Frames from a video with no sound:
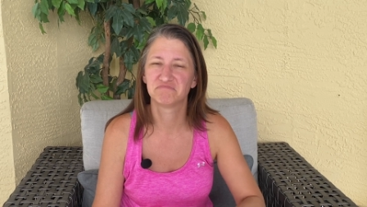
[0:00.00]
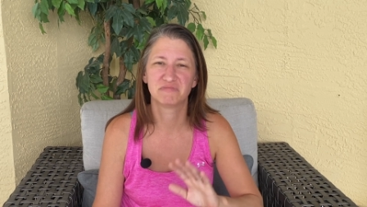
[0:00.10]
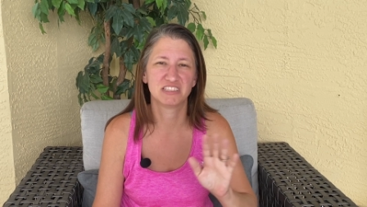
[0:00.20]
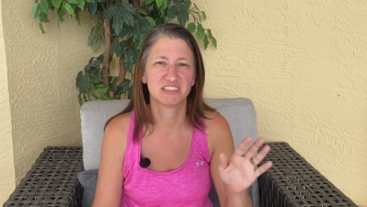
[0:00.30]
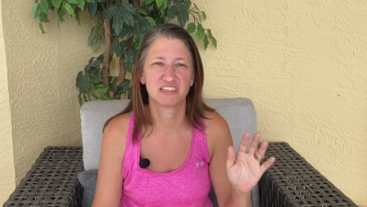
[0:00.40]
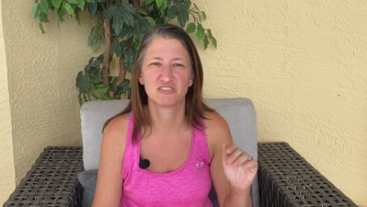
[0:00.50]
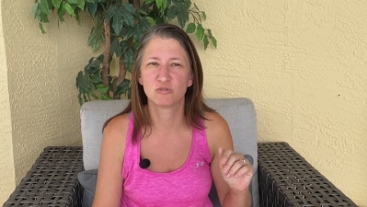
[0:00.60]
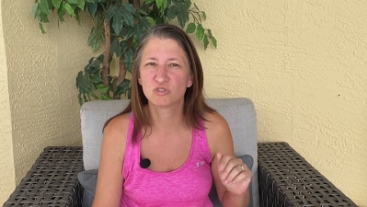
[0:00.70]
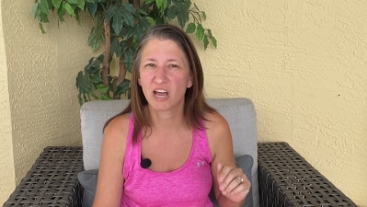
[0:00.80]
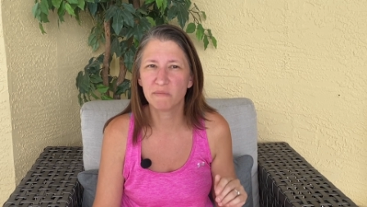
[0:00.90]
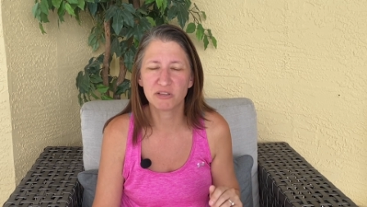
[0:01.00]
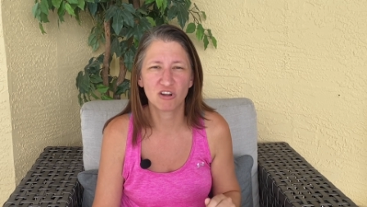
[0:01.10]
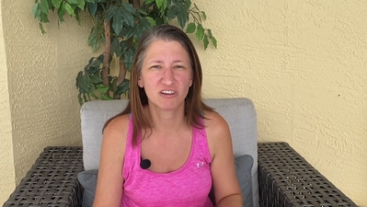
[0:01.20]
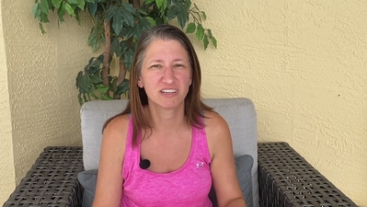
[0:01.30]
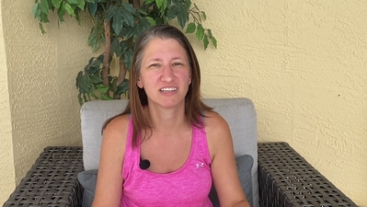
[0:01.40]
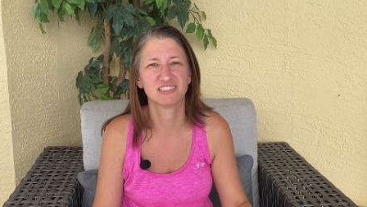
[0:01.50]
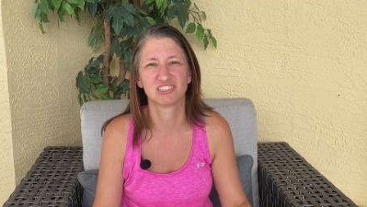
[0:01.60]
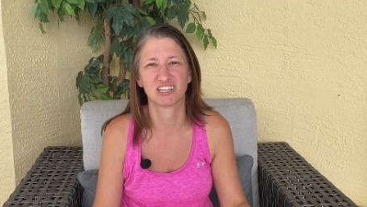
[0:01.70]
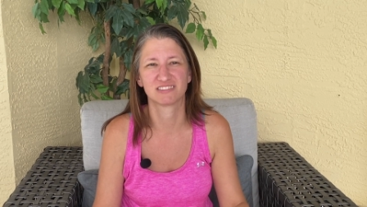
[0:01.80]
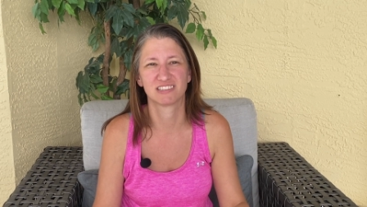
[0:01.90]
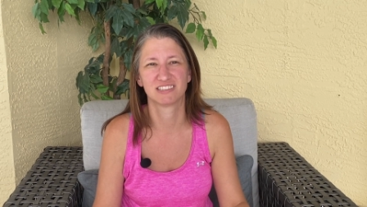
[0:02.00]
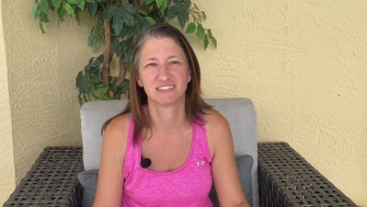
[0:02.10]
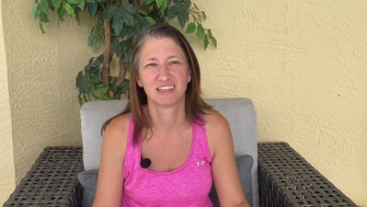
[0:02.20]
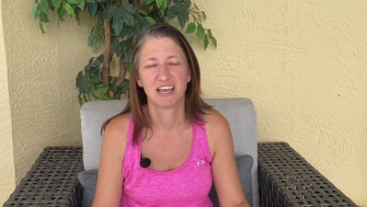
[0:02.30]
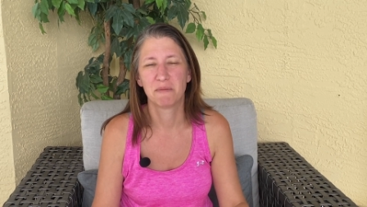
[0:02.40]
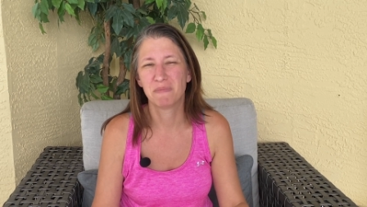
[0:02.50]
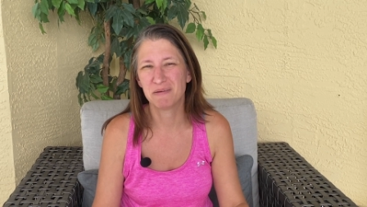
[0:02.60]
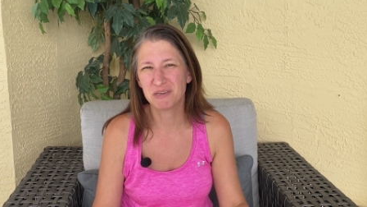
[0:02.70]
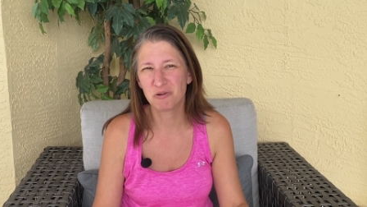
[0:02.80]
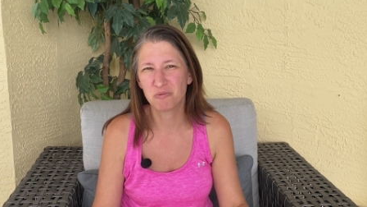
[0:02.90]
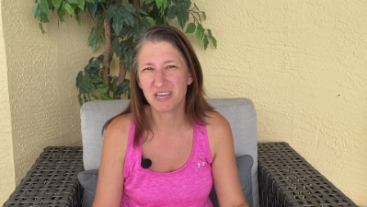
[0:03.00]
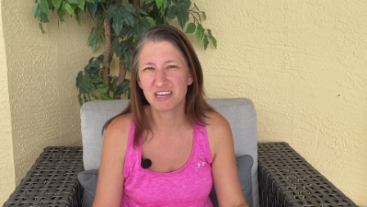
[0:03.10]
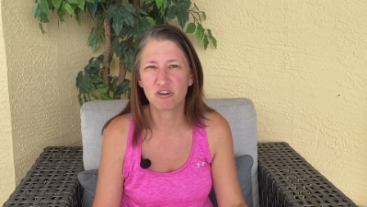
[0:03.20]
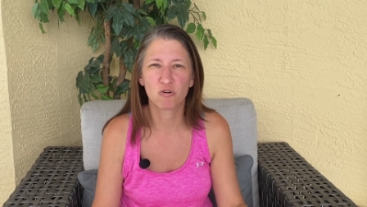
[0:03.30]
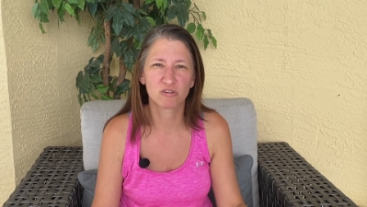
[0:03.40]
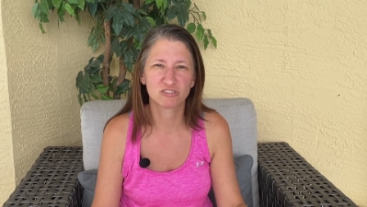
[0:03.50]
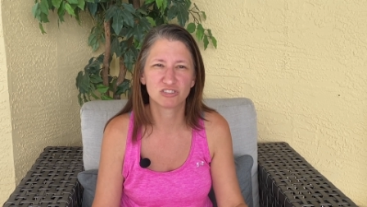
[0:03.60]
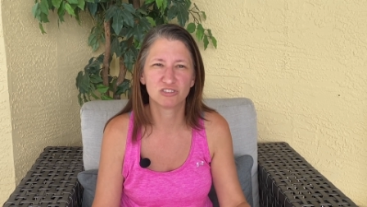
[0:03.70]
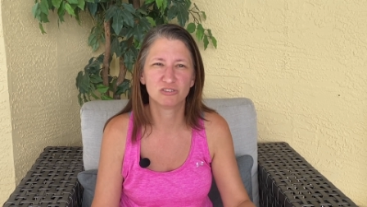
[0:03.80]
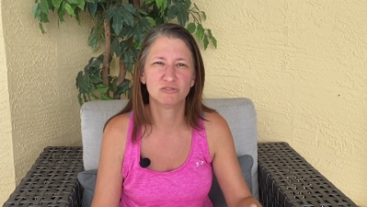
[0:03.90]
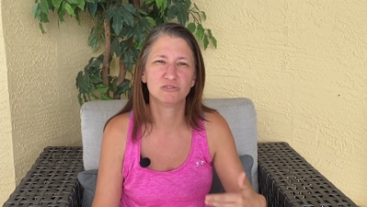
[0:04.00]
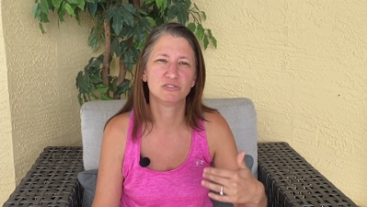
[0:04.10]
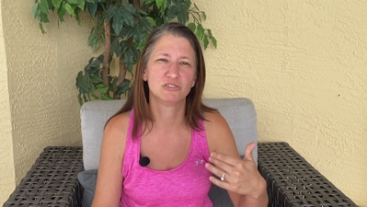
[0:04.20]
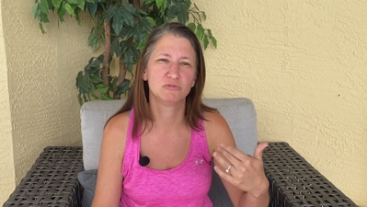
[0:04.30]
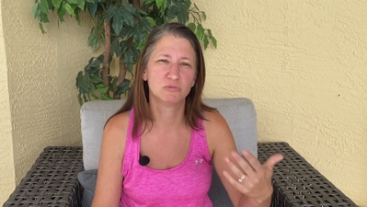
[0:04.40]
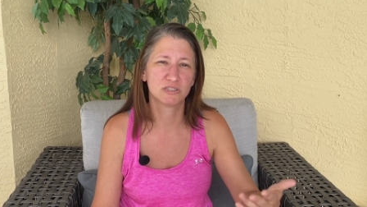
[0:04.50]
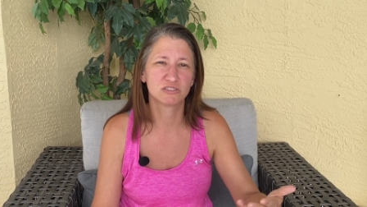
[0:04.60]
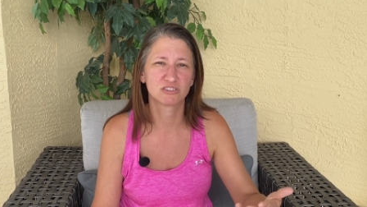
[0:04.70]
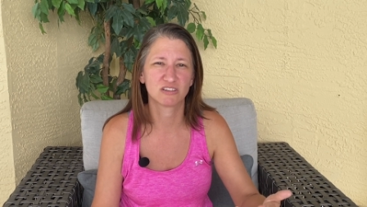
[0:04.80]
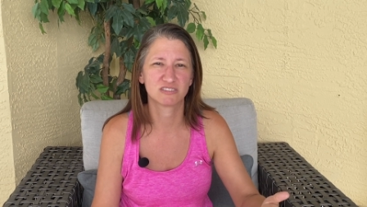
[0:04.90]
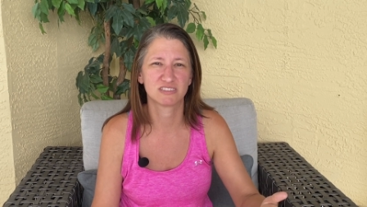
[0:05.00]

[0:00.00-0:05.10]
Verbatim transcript: They take no time at all to get adjusted. Maybe a week or two, you will start to